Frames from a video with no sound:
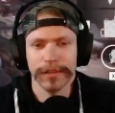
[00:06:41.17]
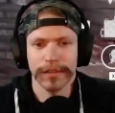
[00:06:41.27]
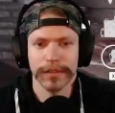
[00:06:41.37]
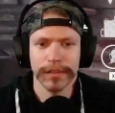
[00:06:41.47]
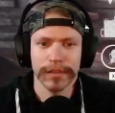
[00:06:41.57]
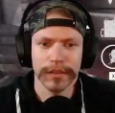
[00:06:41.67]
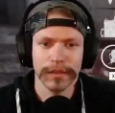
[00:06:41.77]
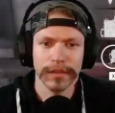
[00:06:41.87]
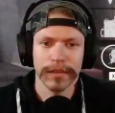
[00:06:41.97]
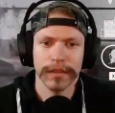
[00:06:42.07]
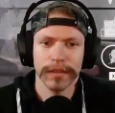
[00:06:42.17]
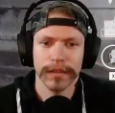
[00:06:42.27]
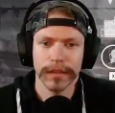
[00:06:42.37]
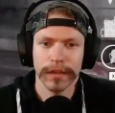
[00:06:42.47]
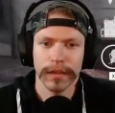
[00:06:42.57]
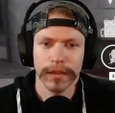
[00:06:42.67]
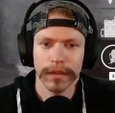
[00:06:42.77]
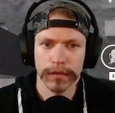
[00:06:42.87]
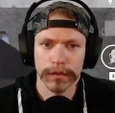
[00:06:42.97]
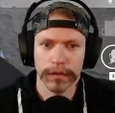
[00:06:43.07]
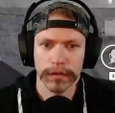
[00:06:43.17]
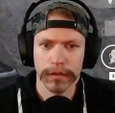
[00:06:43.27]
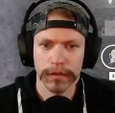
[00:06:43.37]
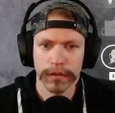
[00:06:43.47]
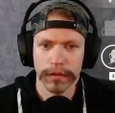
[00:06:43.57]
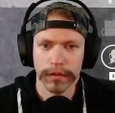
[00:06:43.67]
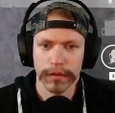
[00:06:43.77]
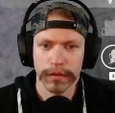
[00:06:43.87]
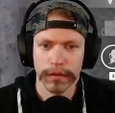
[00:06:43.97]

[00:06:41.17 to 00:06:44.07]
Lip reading: Nobody speaks.